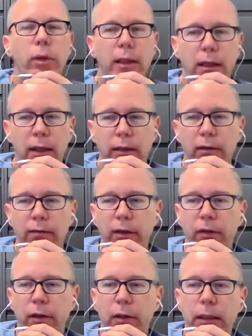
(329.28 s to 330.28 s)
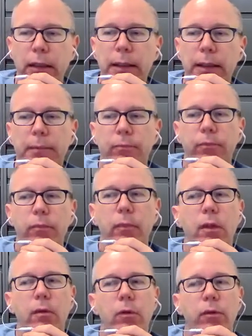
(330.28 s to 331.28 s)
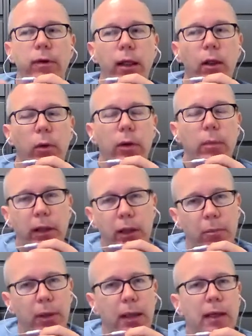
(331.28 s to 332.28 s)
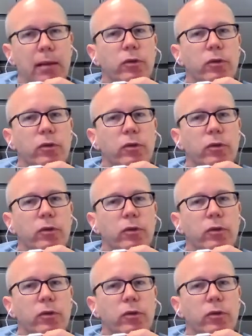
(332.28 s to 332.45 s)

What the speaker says: once a week doctor visit. The following month,